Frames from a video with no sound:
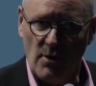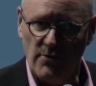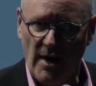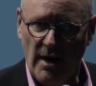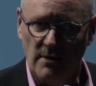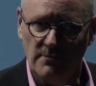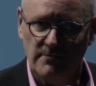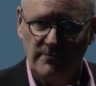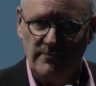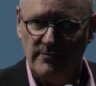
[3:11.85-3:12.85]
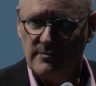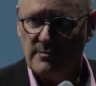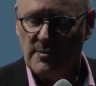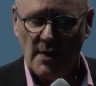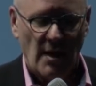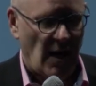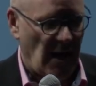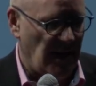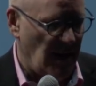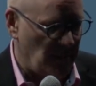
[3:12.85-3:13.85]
profile. I